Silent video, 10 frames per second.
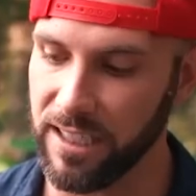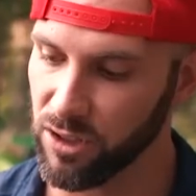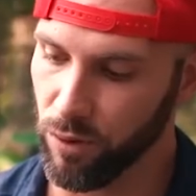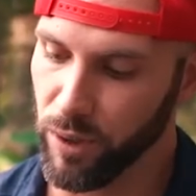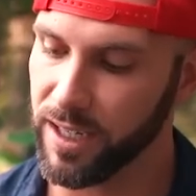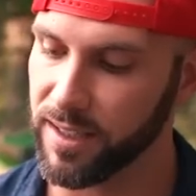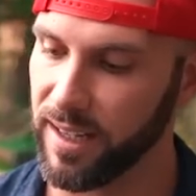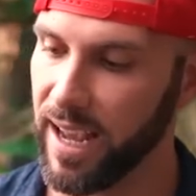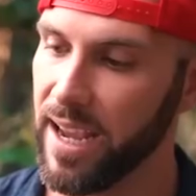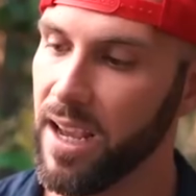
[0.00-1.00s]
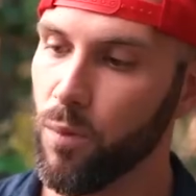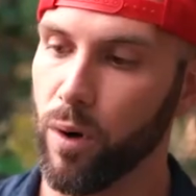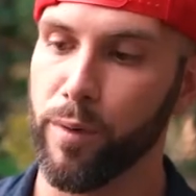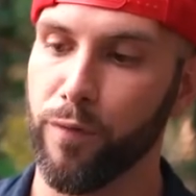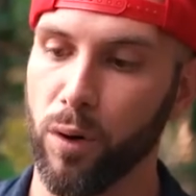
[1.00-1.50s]
So we can say
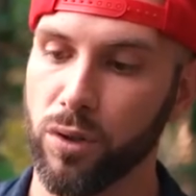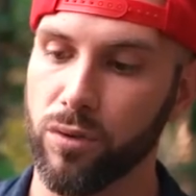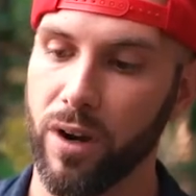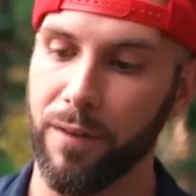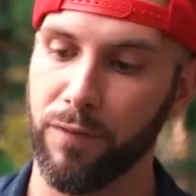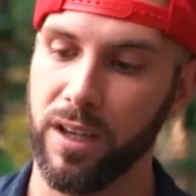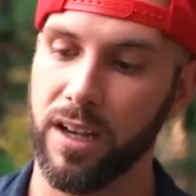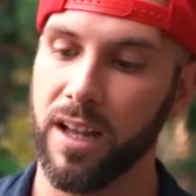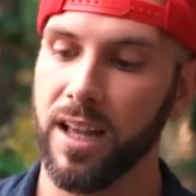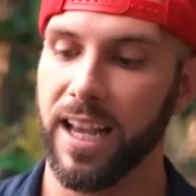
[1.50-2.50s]
when we photograph here,